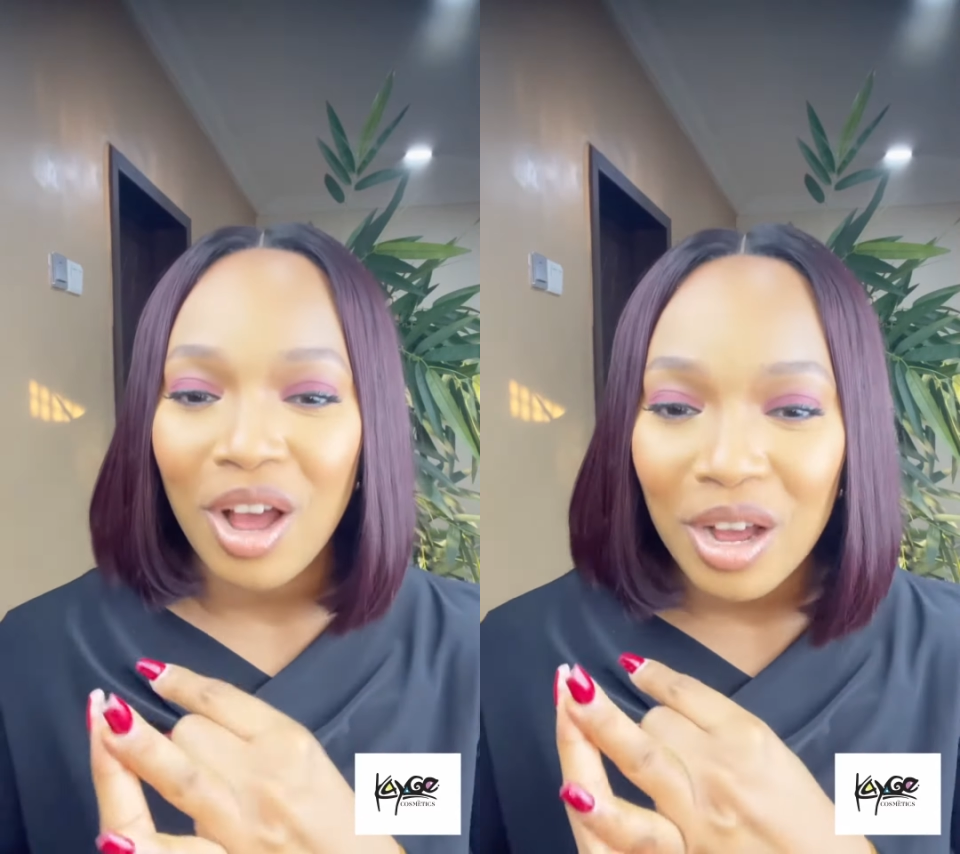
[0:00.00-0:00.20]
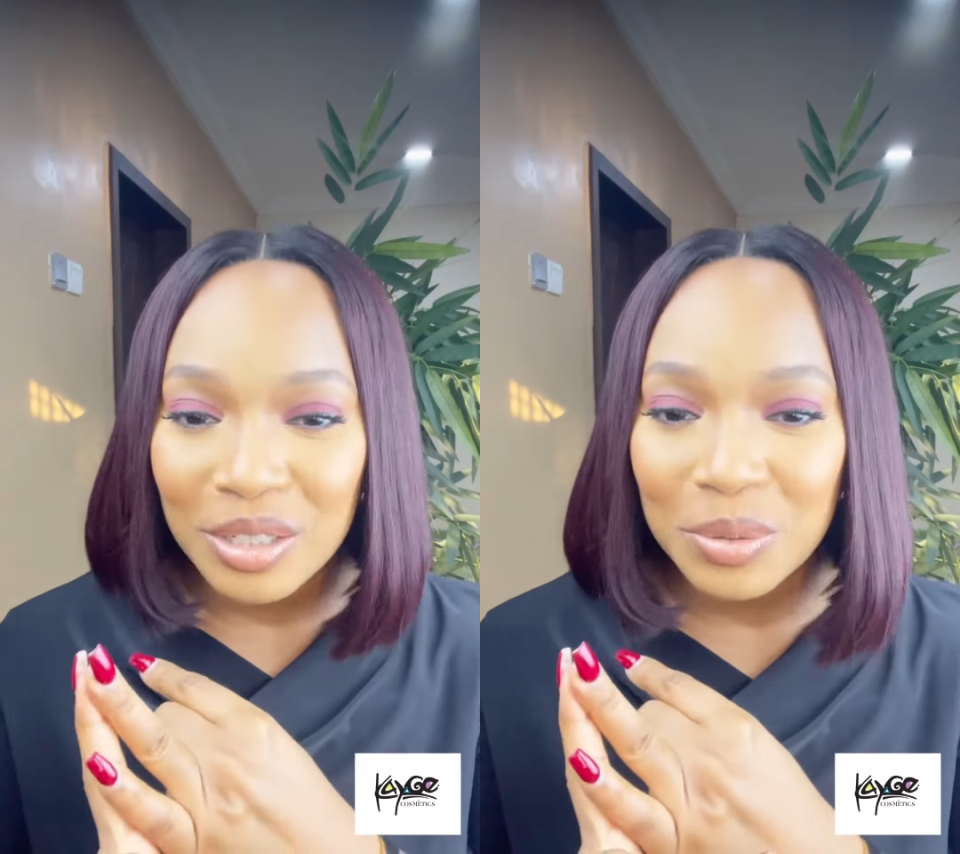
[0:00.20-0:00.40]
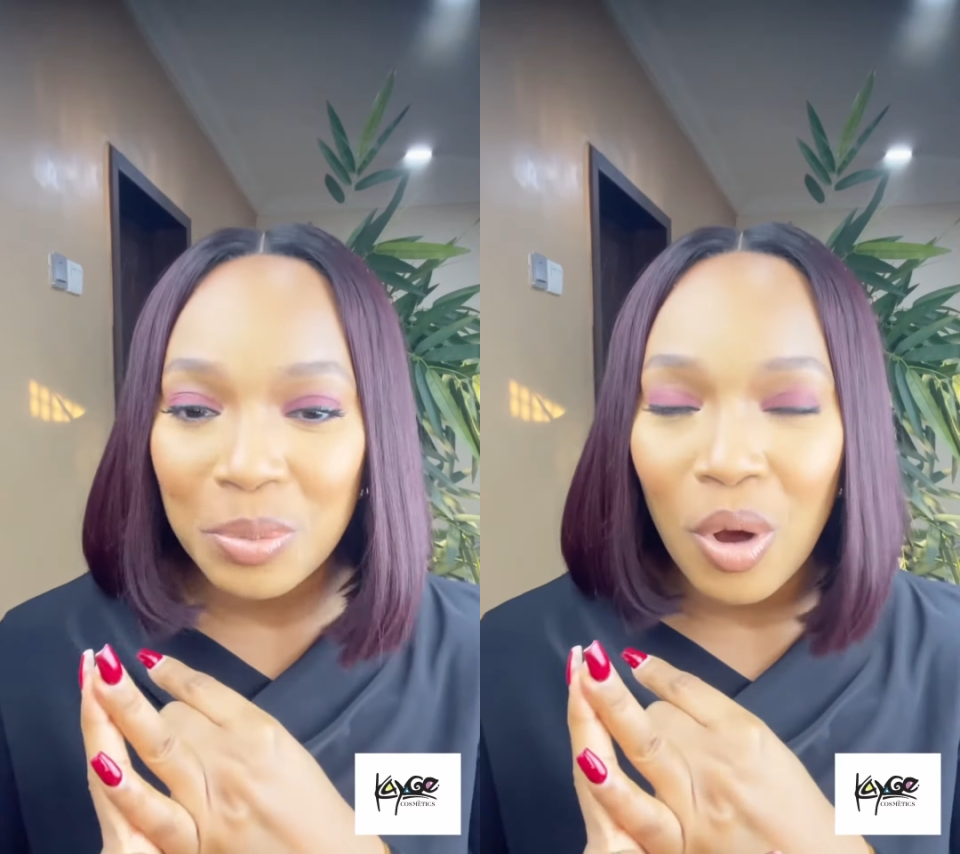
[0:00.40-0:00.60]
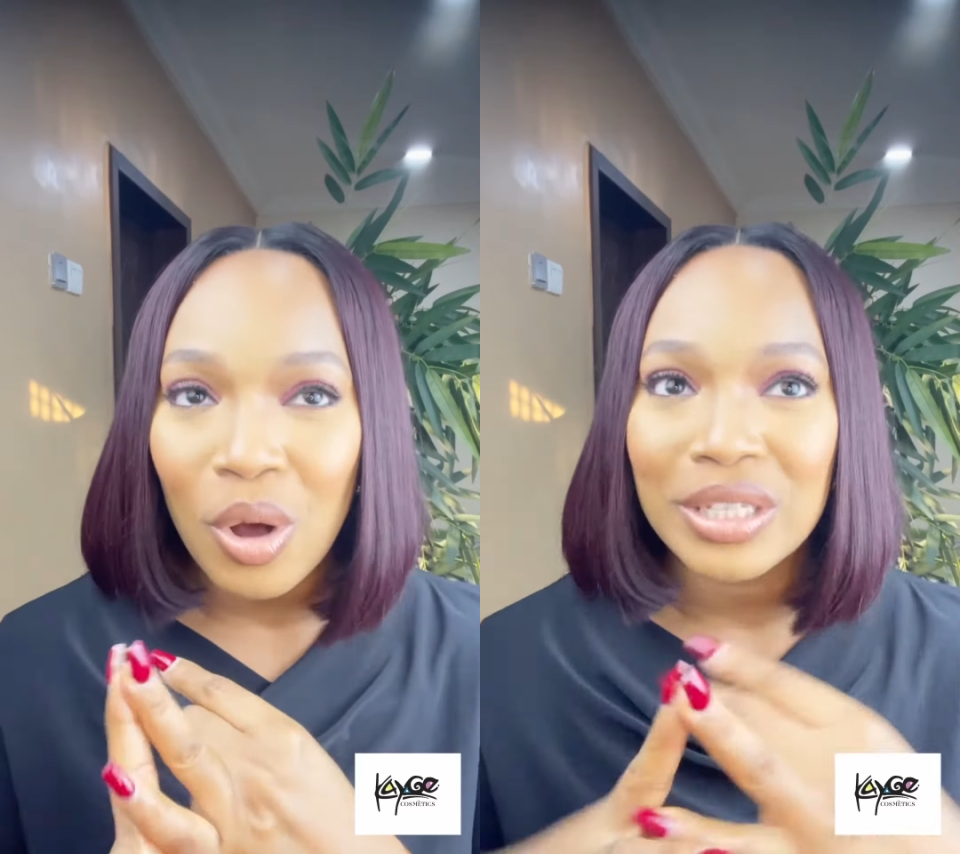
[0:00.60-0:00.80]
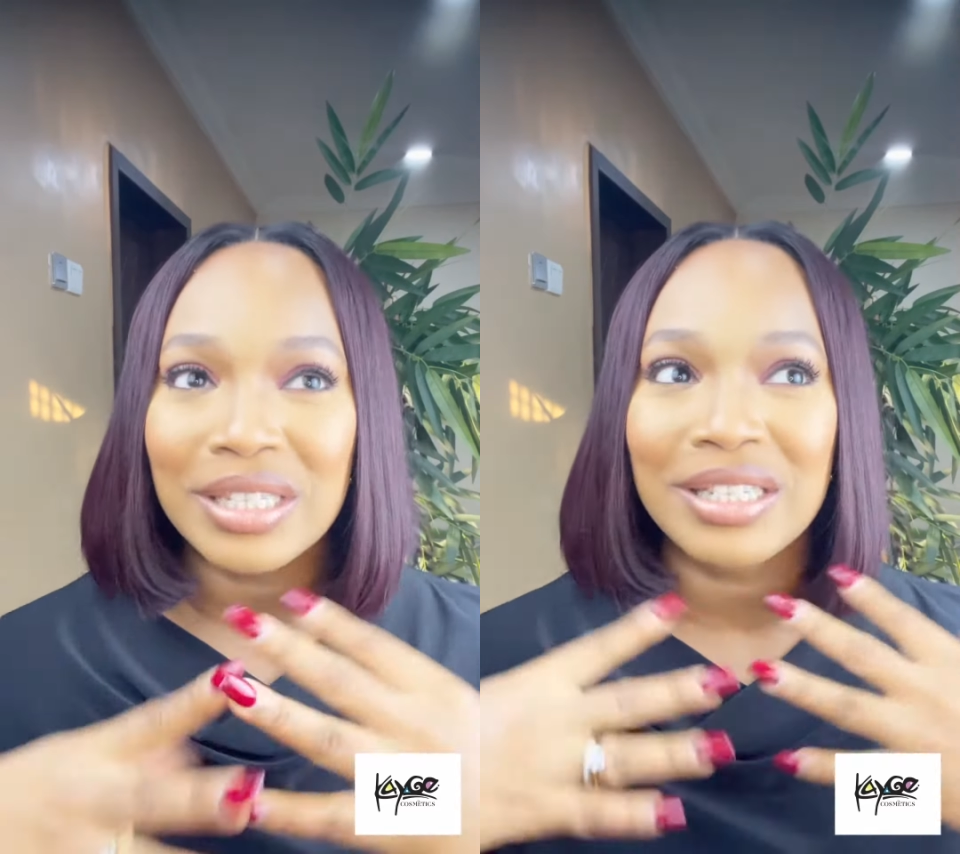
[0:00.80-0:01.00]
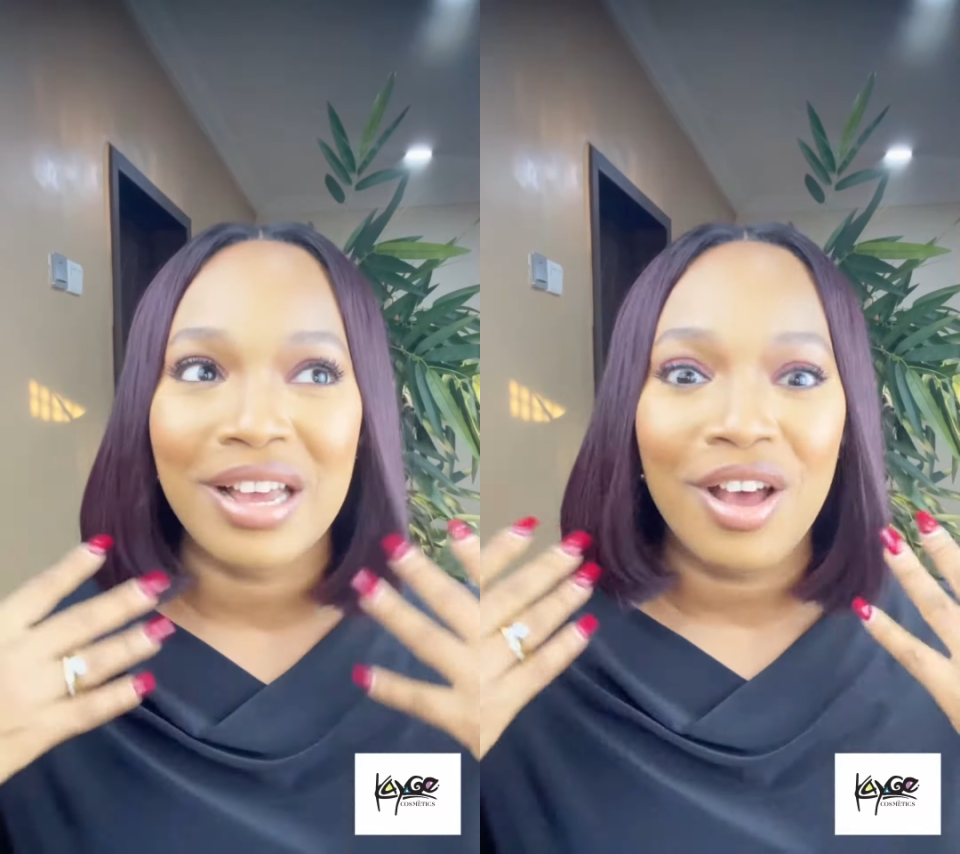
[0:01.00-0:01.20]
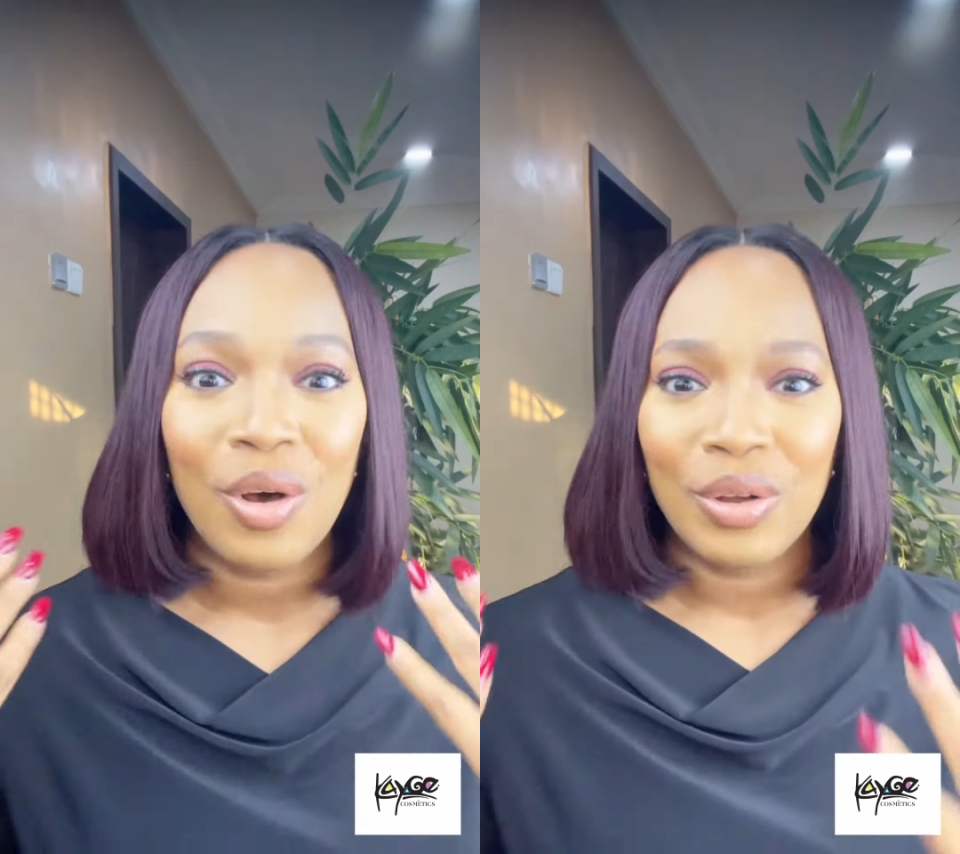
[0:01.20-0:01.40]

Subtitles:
dark spots,